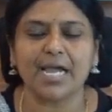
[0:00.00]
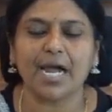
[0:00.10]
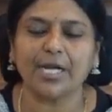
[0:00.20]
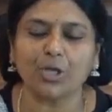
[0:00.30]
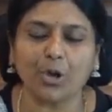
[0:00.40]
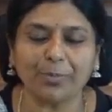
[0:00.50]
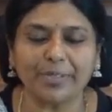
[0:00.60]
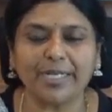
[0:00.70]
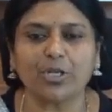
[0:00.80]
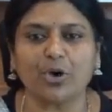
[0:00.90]

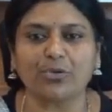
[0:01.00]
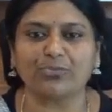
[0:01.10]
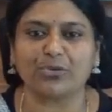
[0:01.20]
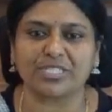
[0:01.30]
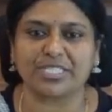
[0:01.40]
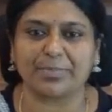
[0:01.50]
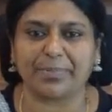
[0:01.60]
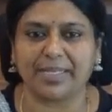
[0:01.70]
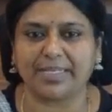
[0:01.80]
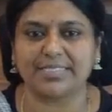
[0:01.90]
adopted or foster
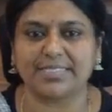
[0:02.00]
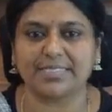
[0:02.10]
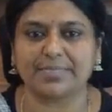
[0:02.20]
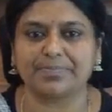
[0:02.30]
parents.